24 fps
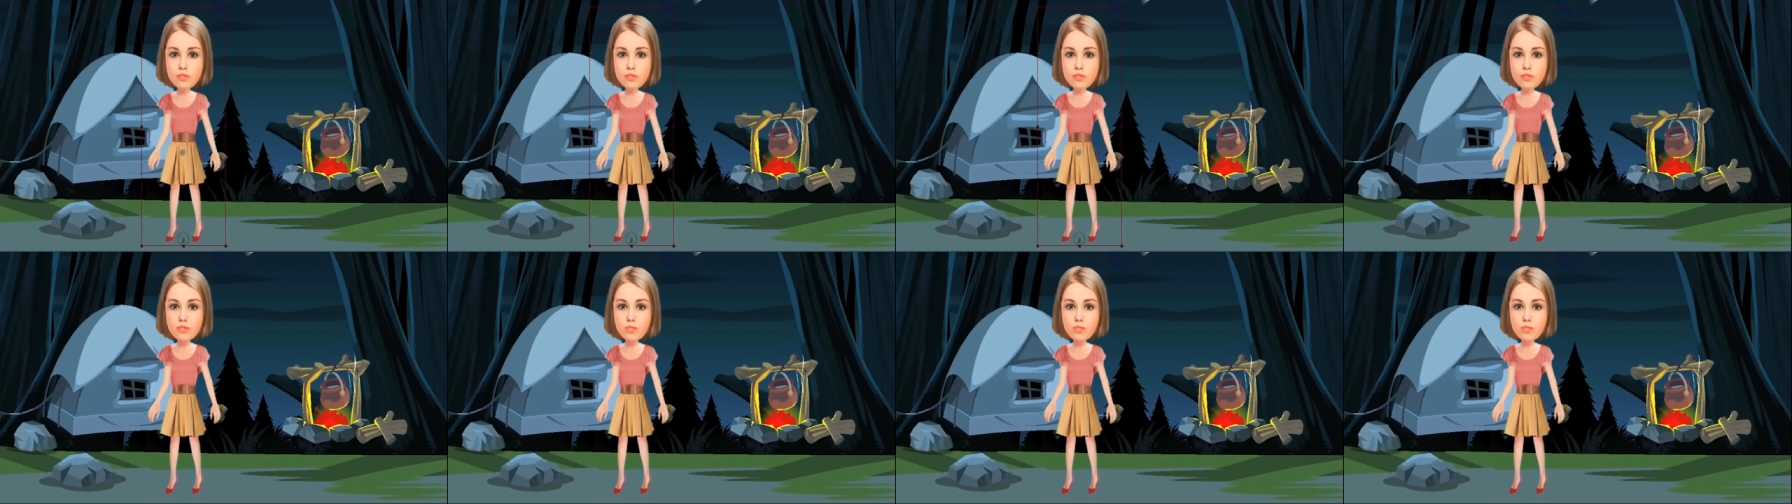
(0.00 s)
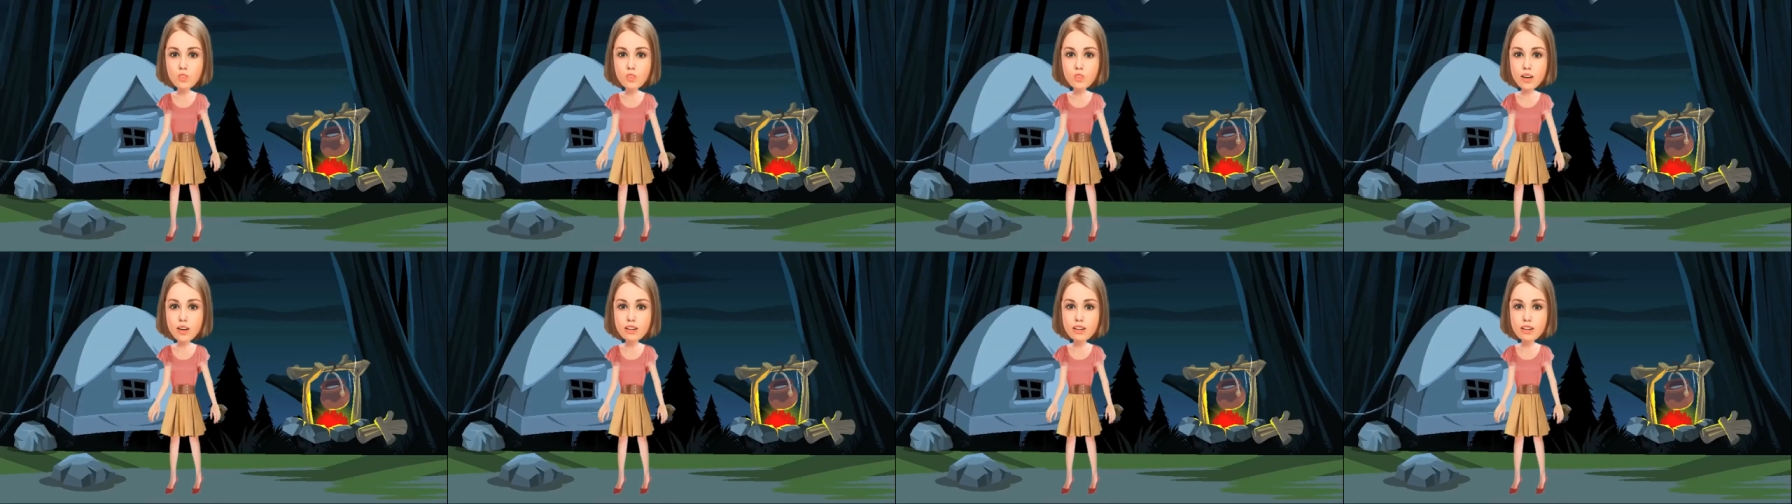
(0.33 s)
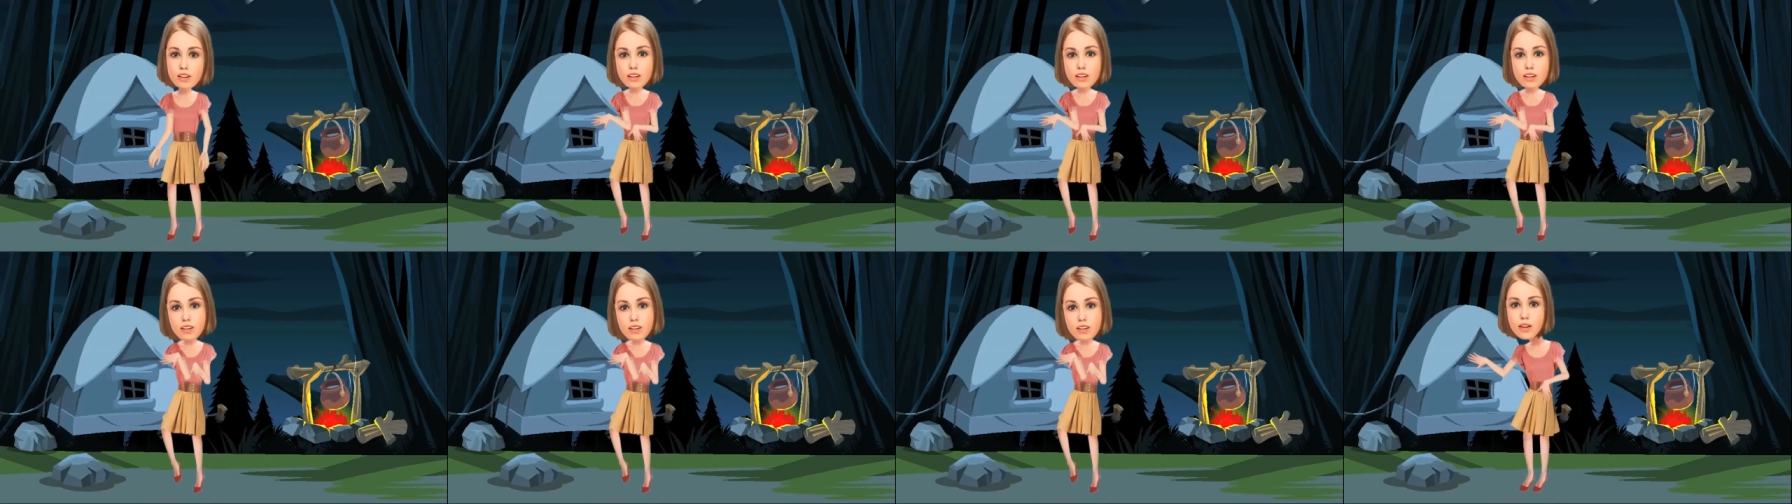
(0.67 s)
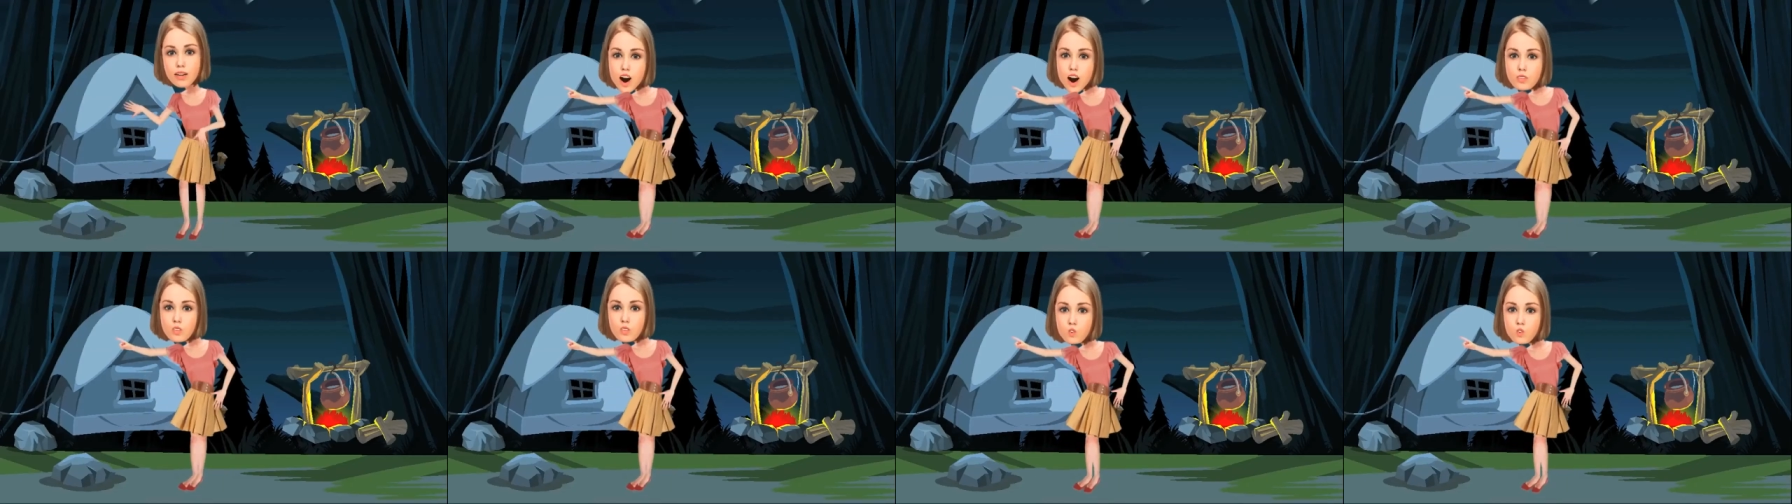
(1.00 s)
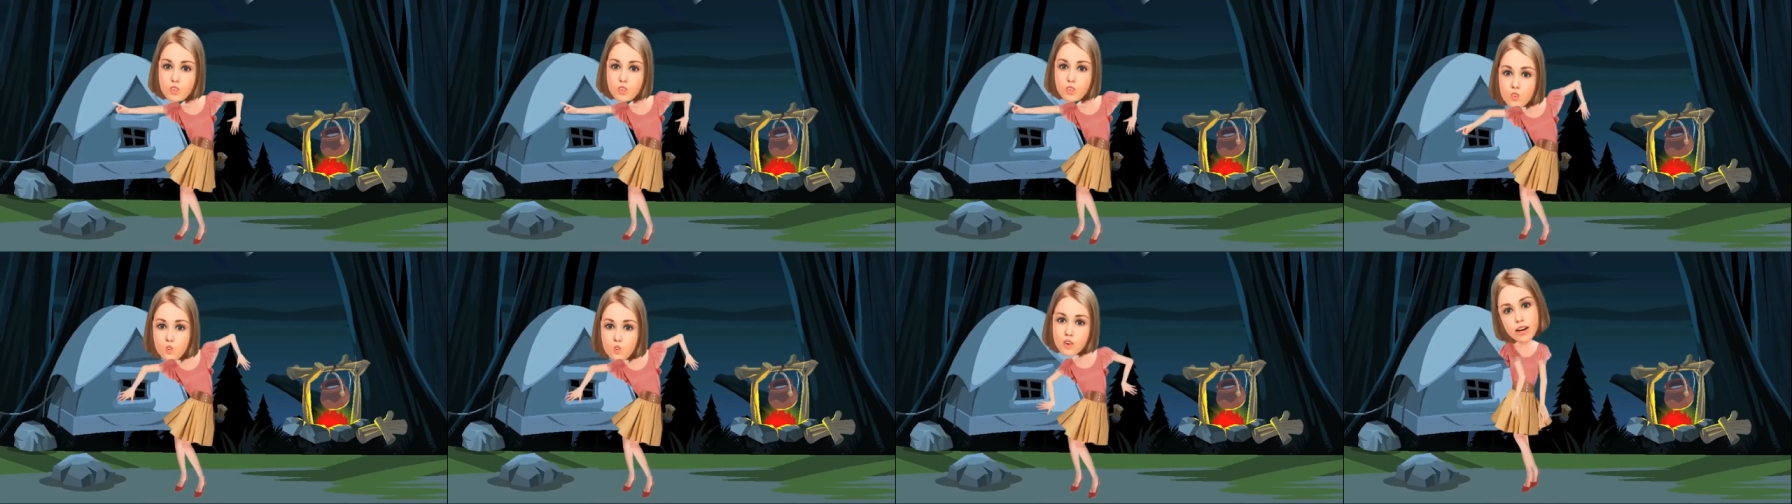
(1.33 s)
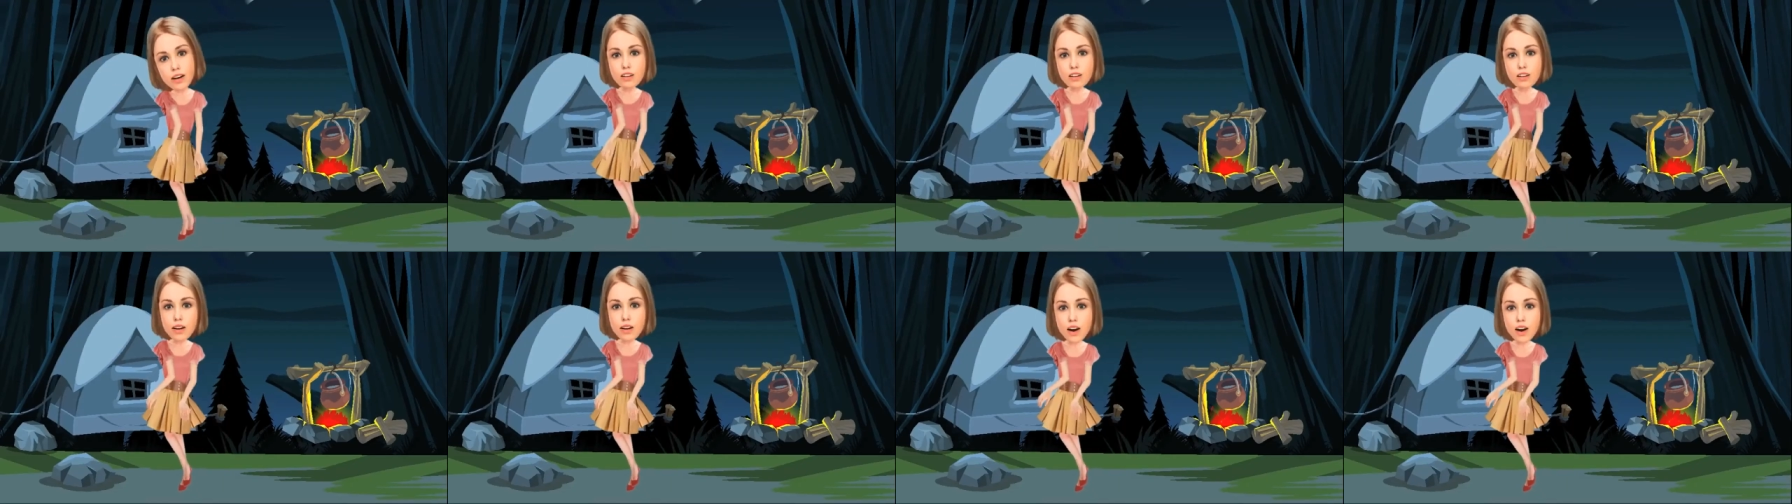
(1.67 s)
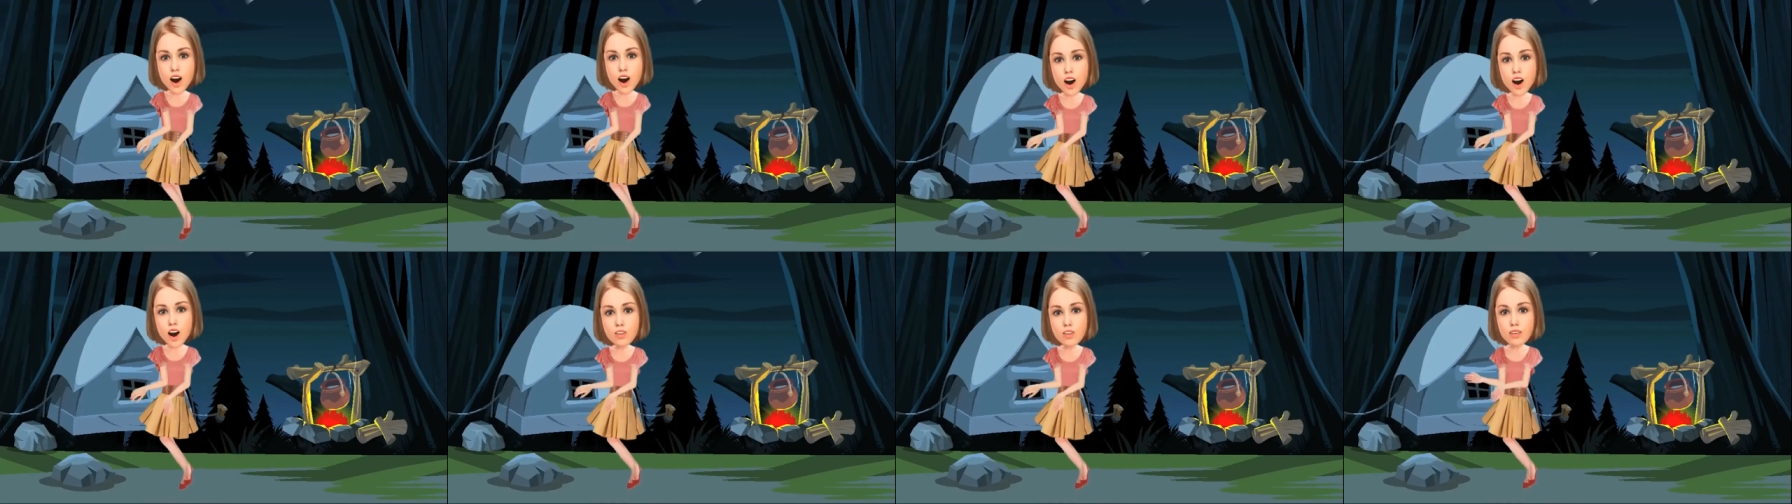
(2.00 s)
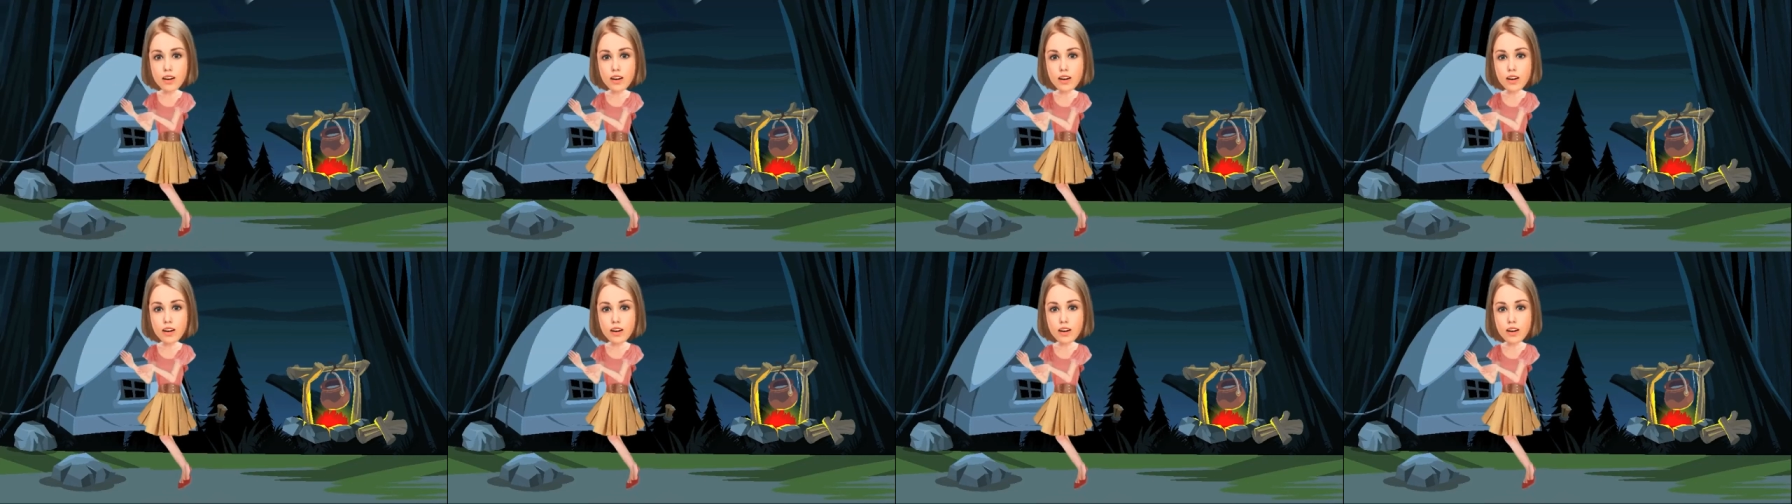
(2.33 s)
The Chinese politician Mao Zedong